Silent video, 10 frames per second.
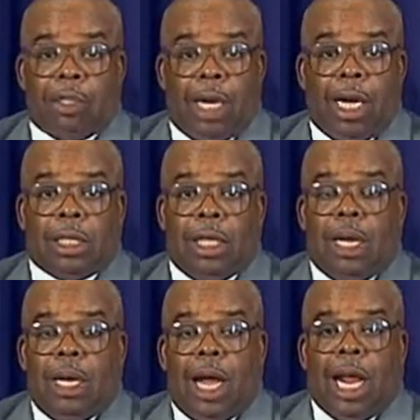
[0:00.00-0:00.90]
says
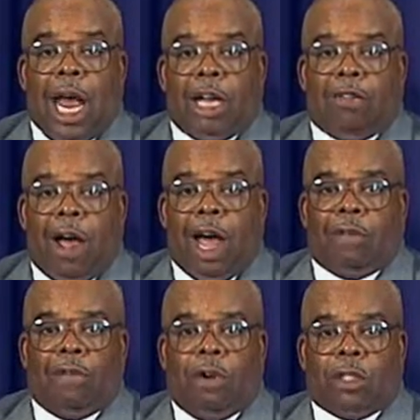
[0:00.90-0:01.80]
in Acts five
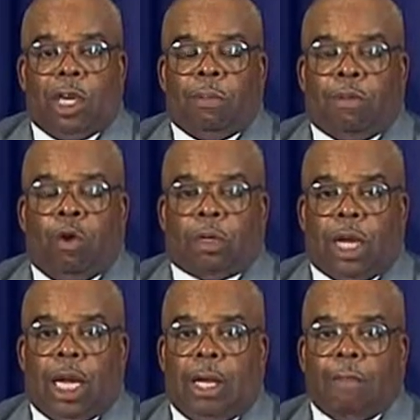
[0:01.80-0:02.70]
and verse number
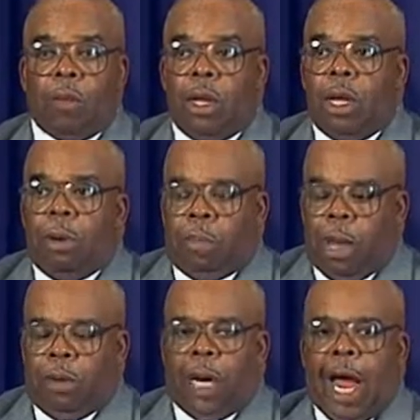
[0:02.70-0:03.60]
fourteen,
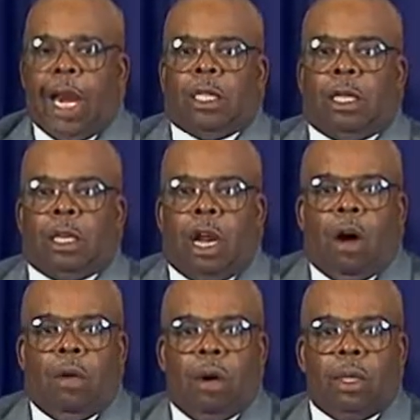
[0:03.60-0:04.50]
people were added to the
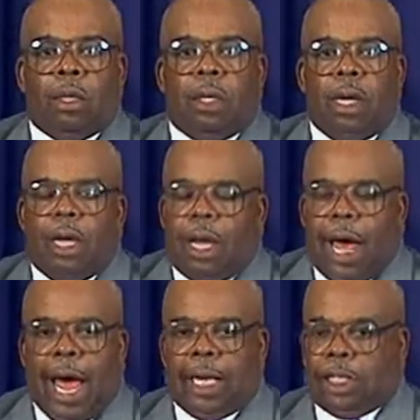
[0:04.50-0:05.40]
Lord.
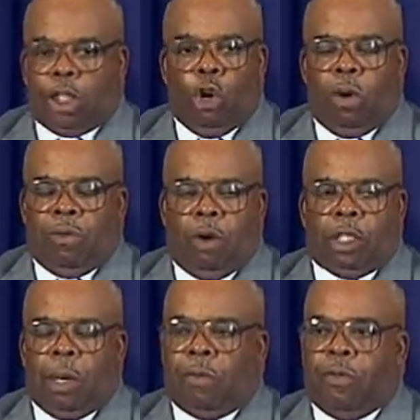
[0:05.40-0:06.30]
Acts two and verse
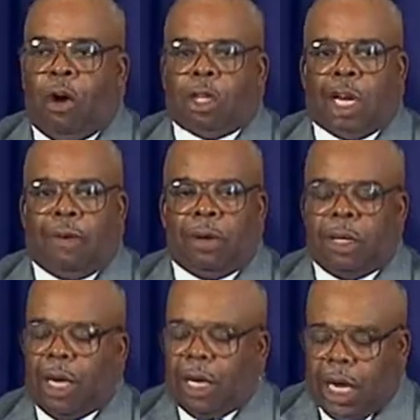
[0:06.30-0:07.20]
number forty-seven
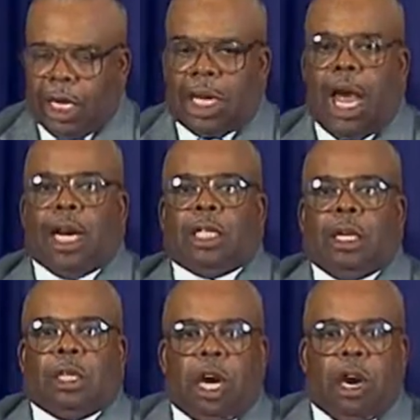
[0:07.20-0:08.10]
is added to the
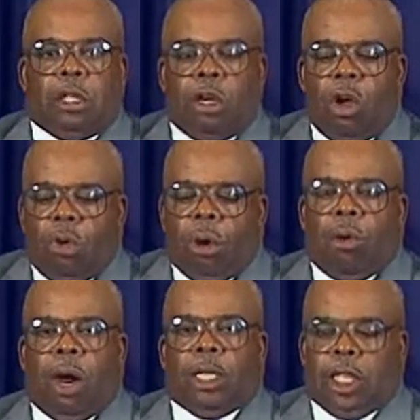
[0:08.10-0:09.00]
church. Well,
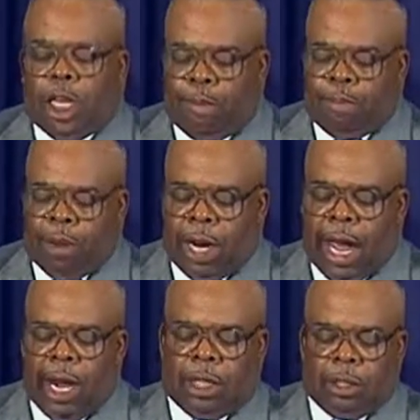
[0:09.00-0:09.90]
what is the difference being
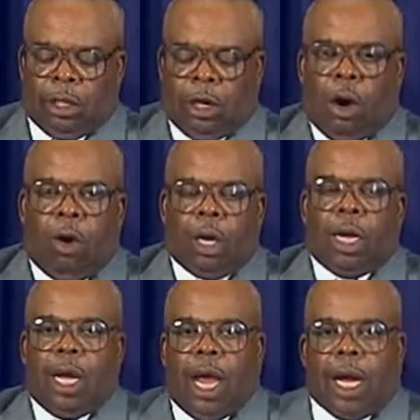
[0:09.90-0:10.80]
added to the Lord
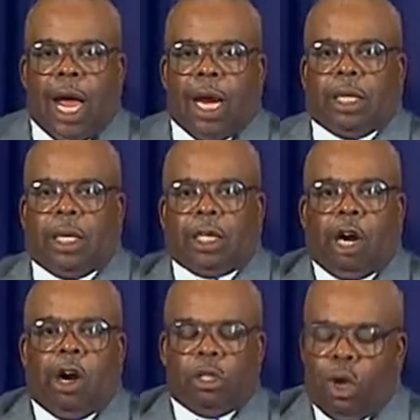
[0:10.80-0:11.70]
and added to the
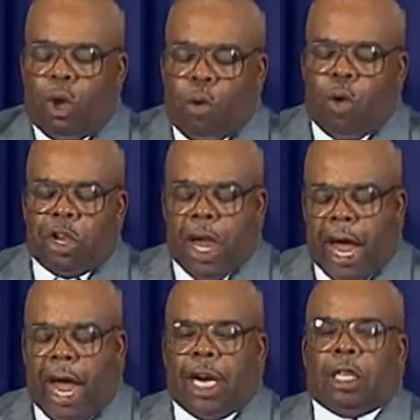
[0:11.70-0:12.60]
church? When you're
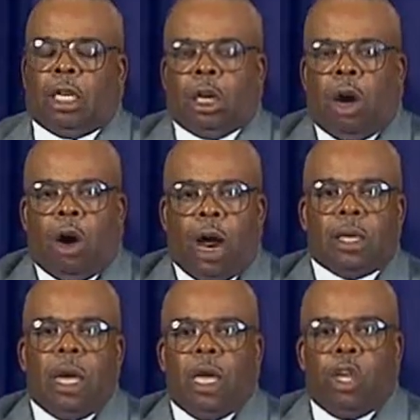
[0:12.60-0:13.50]
added to the Lord,
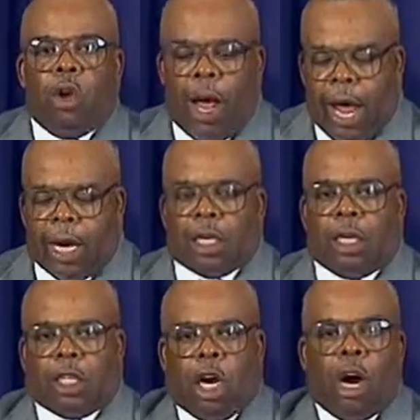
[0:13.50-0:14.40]
you're added to
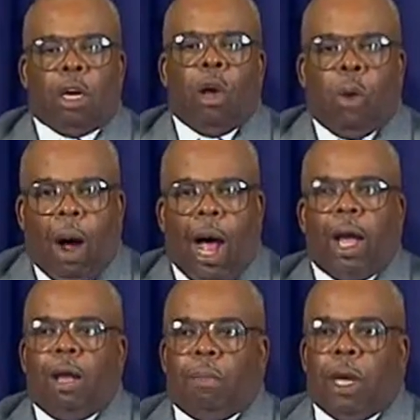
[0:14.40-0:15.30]
the church. Why?
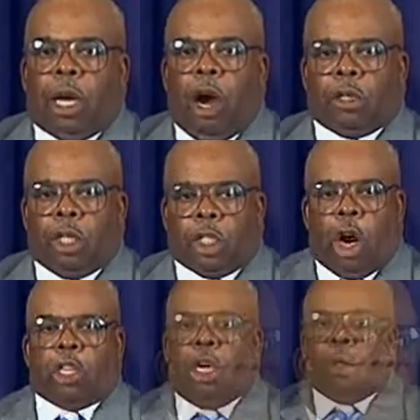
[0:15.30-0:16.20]
Because the
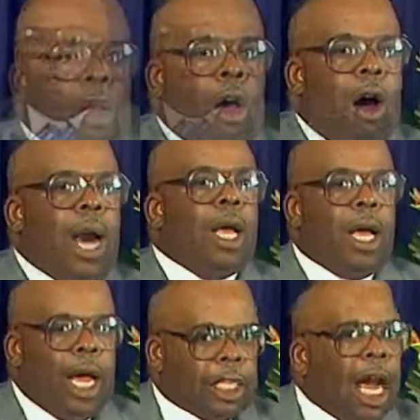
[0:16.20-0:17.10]
church of the Lord
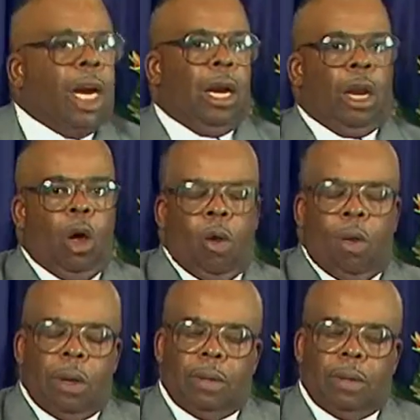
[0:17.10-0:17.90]
is in the Lord.